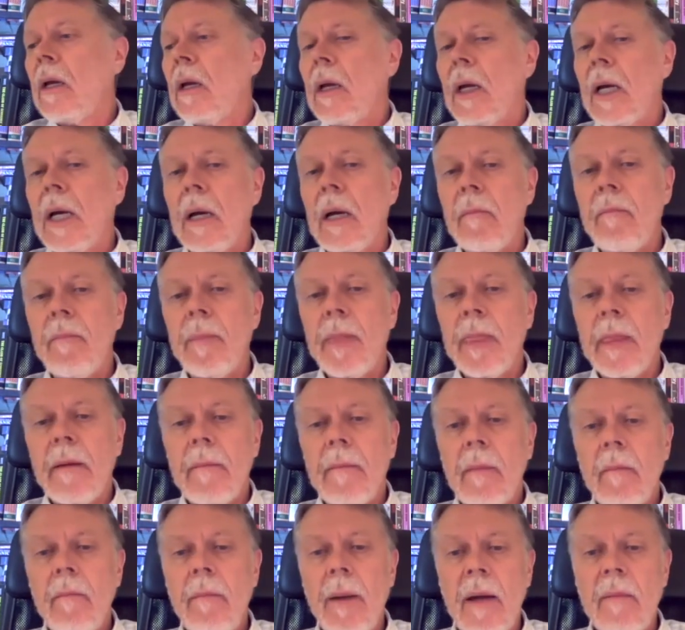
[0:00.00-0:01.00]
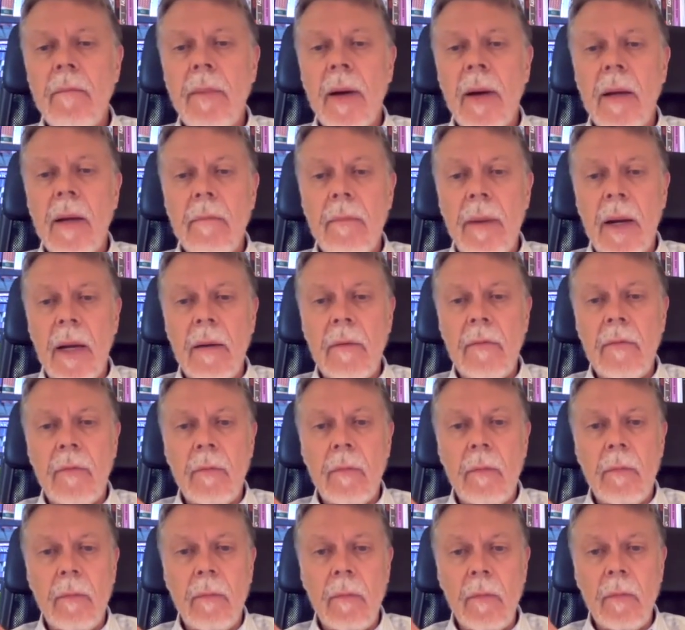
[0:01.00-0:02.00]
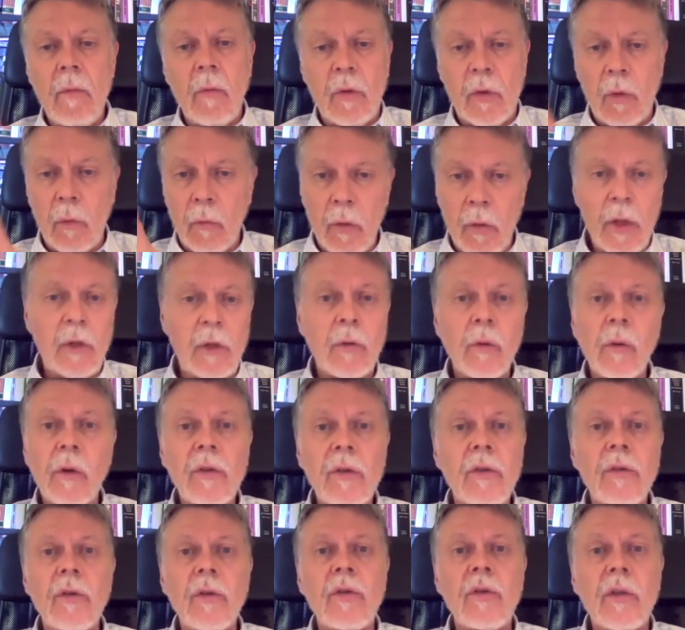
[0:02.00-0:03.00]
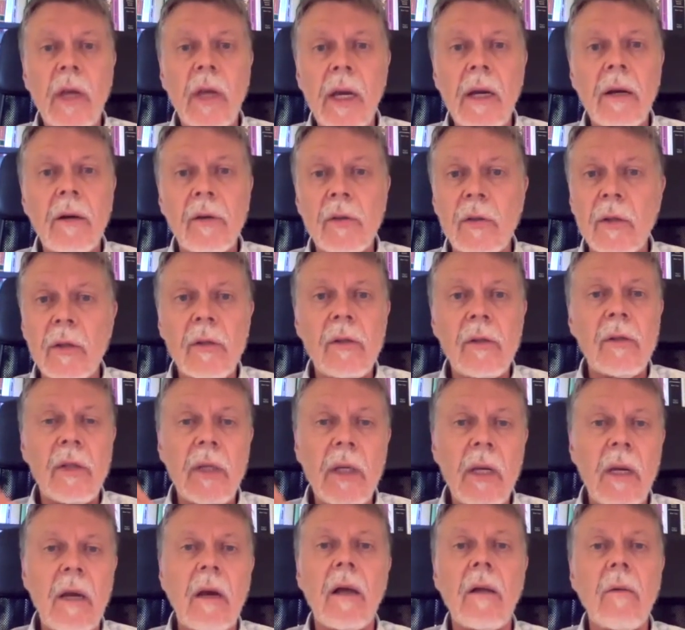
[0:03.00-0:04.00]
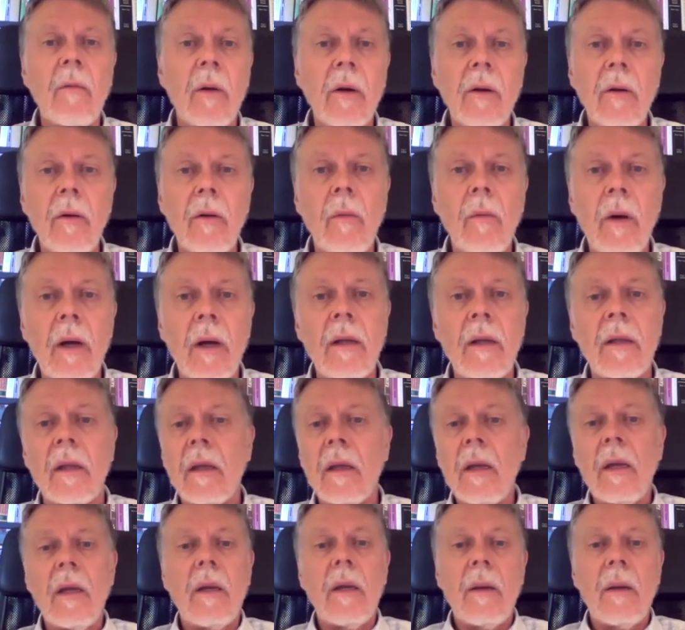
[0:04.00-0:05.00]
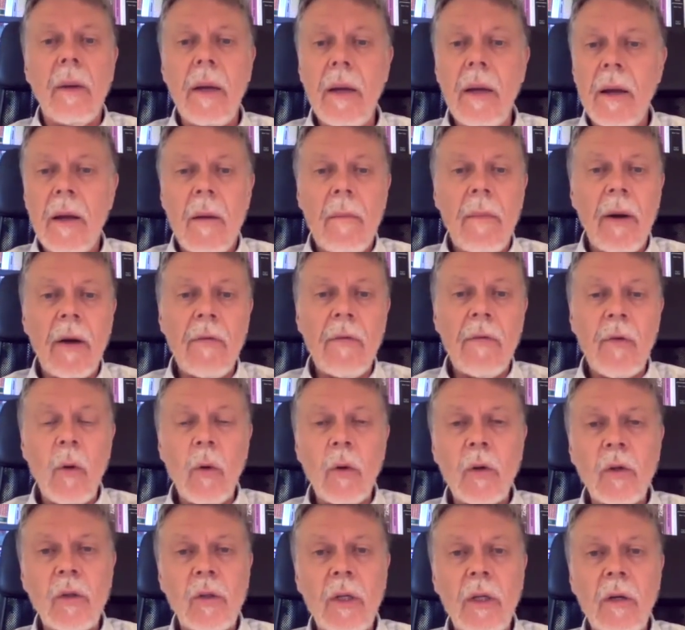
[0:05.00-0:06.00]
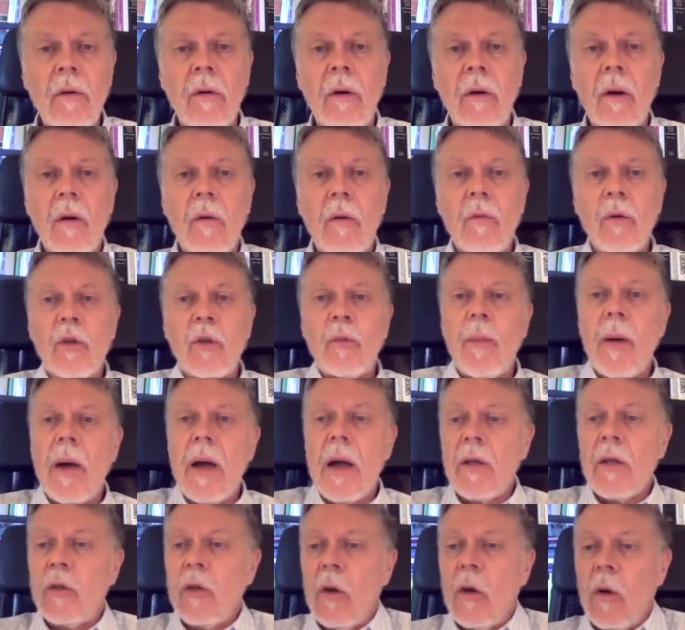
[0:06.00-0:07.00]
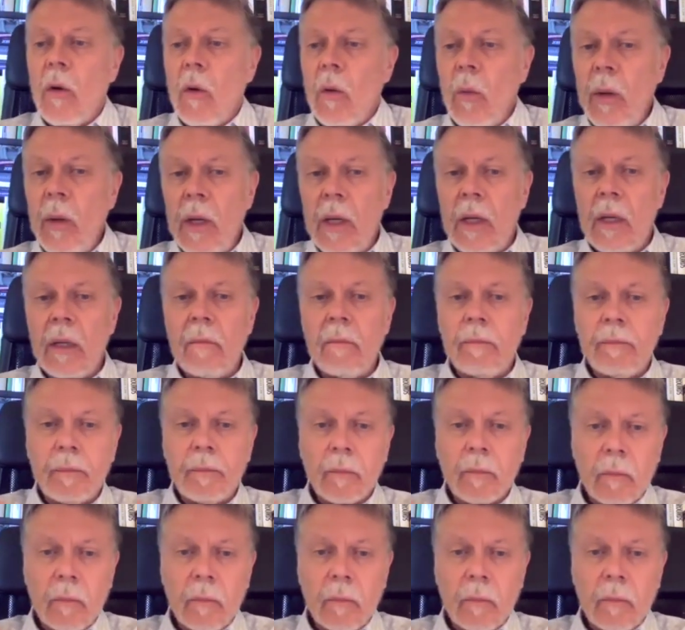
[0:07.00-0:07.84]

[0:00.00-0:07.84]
By resources are scarce. This is Econ 101. By focusing response, we can